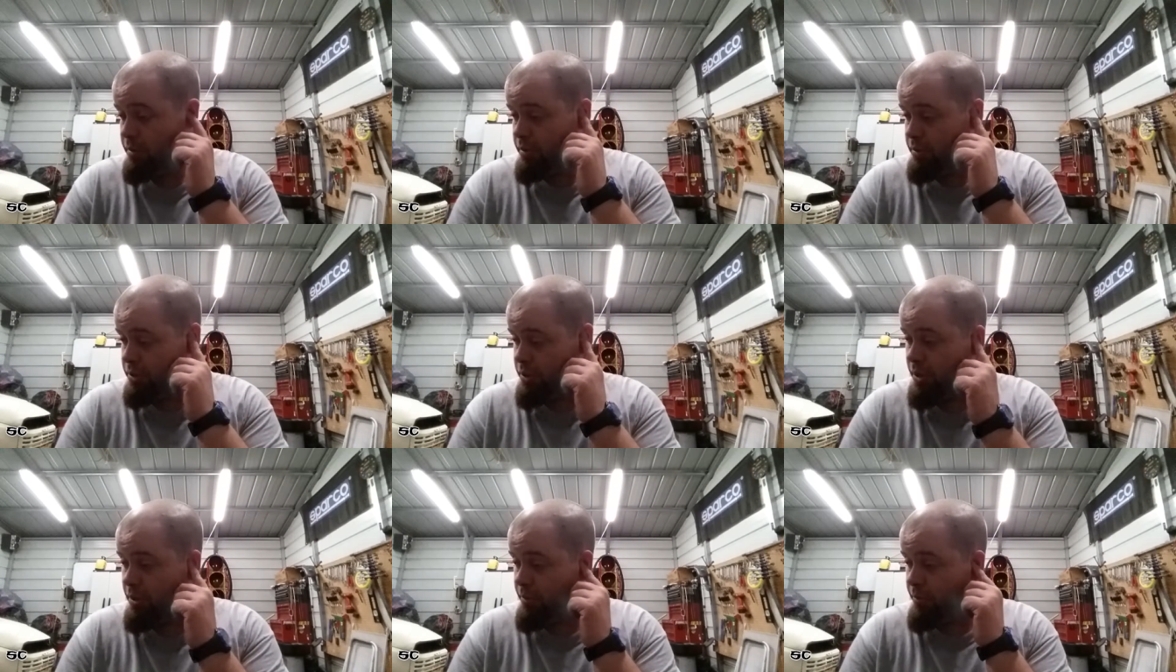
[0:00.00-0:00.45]

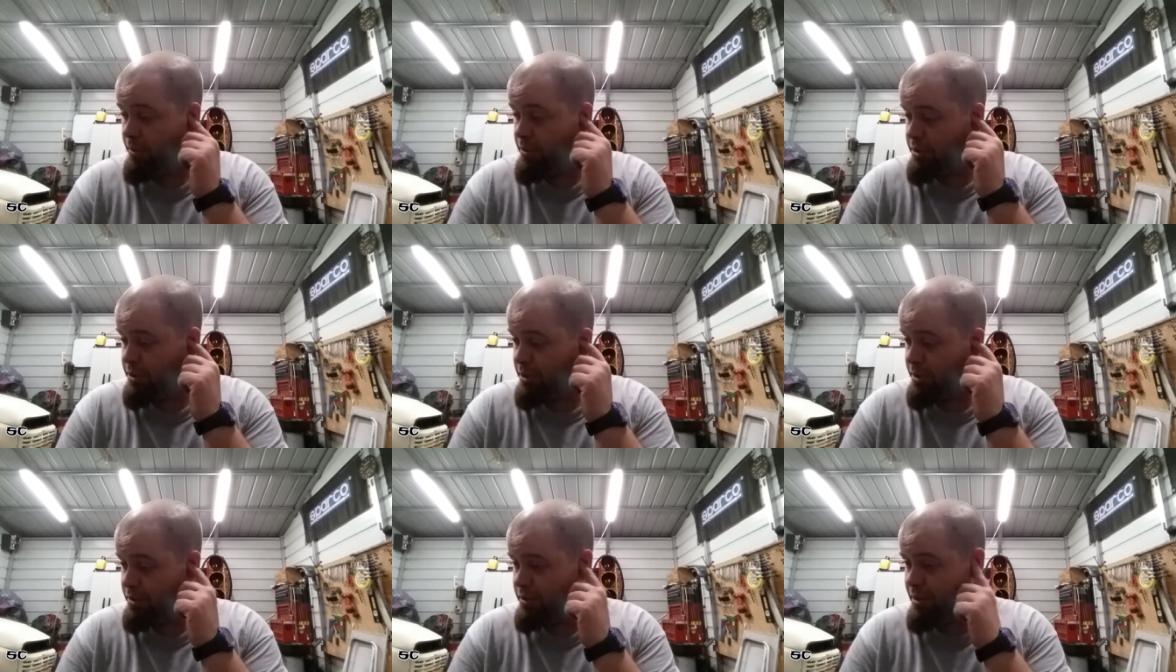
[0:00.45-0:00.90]
So
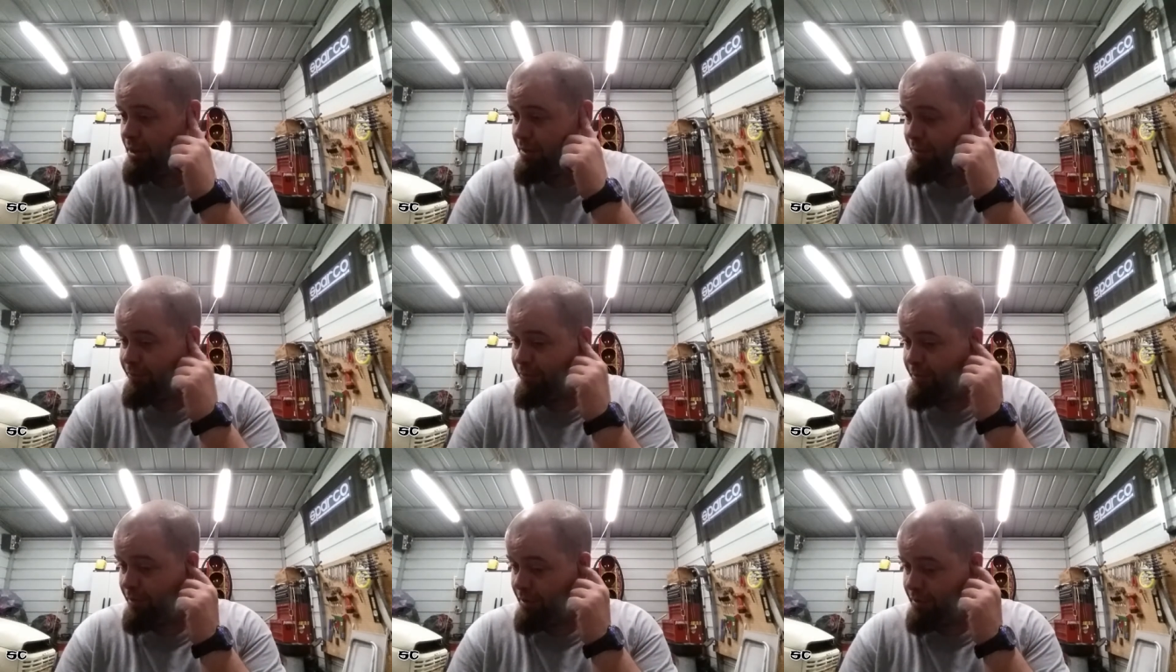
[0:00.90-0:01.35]
it's
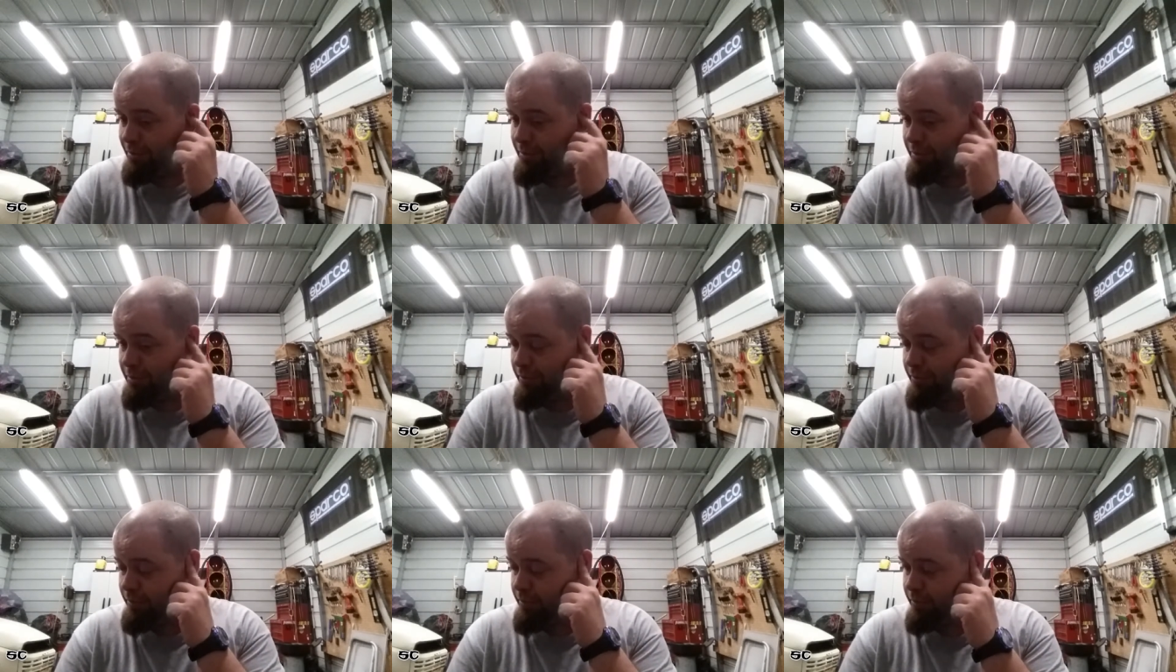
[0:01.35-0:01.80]
indefinite
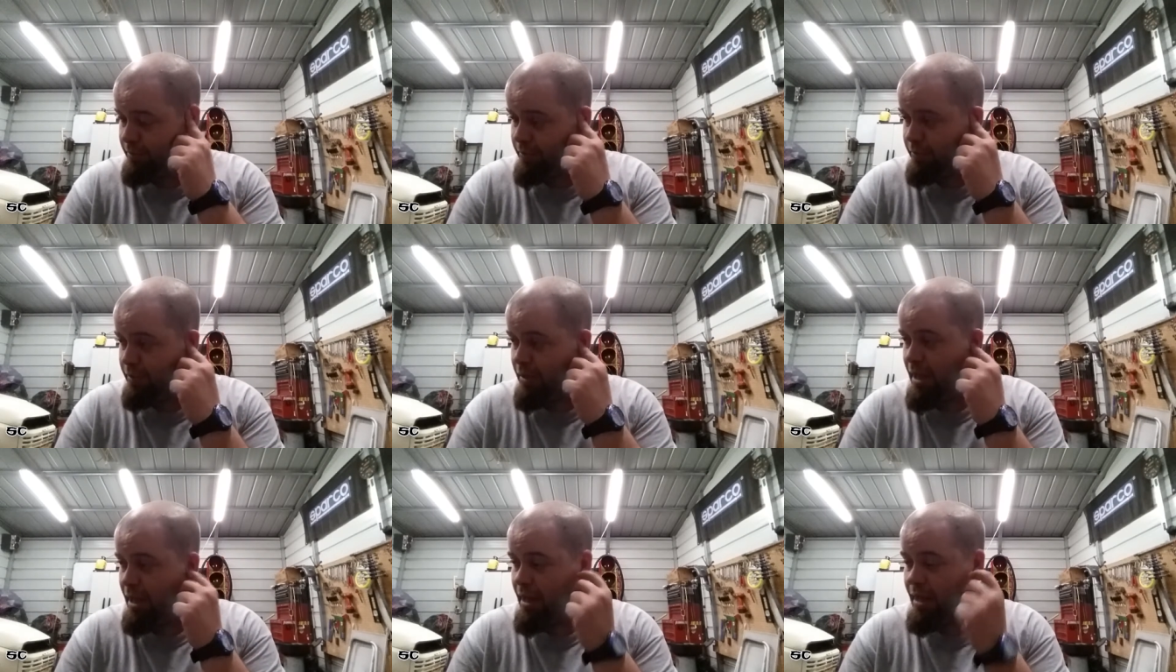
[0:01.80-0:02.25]

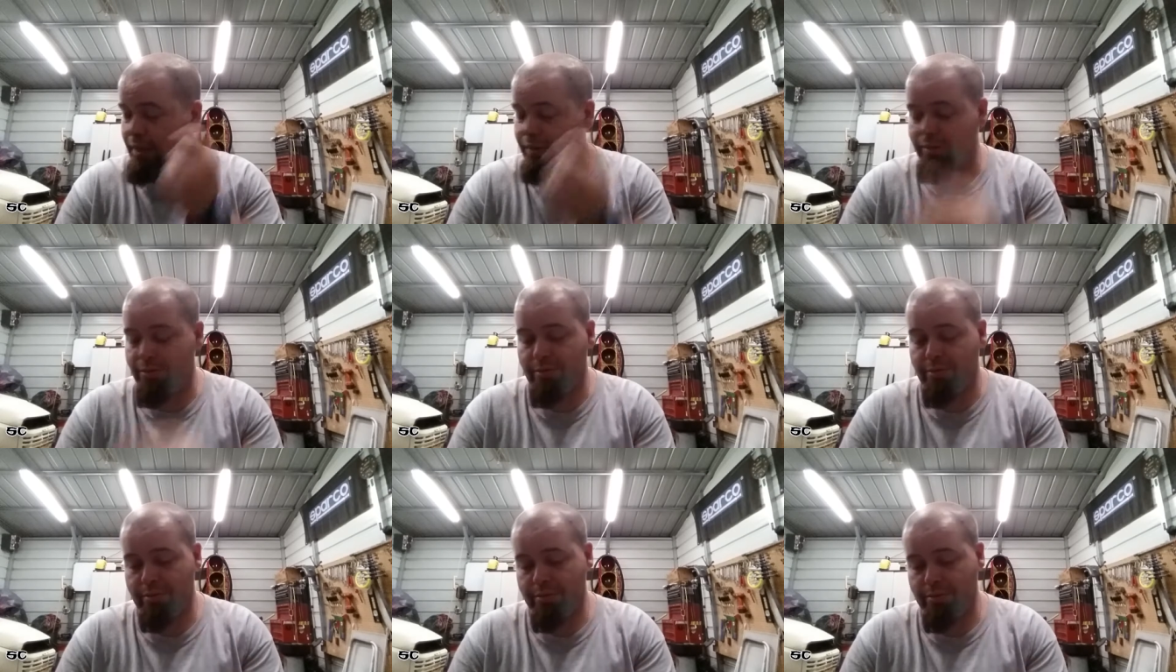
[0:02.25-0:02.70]
that,